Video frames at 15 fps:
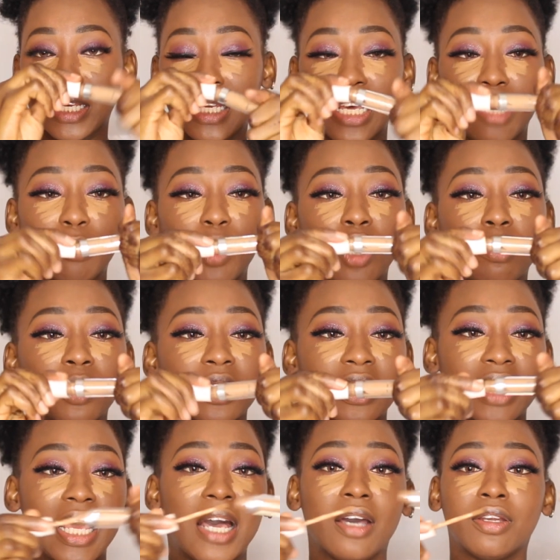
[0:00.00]
Now I'm
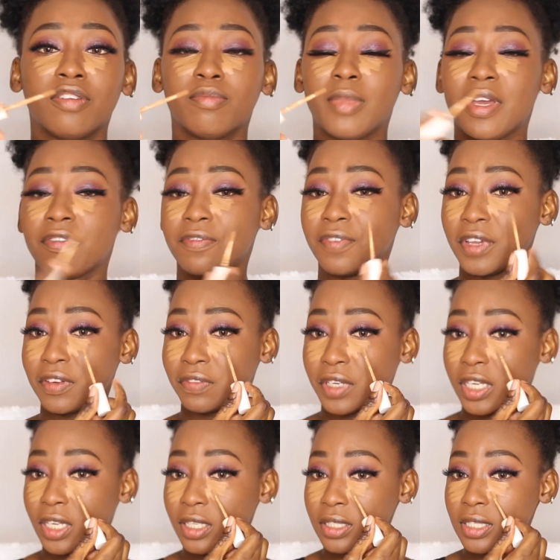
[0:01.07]
almost out of my
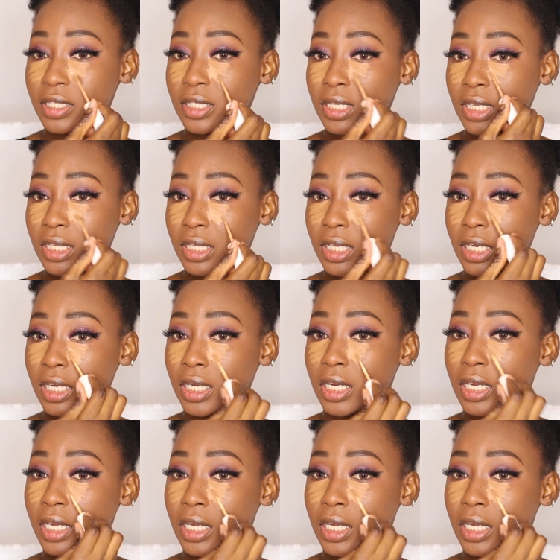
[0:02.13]
favorite concealer.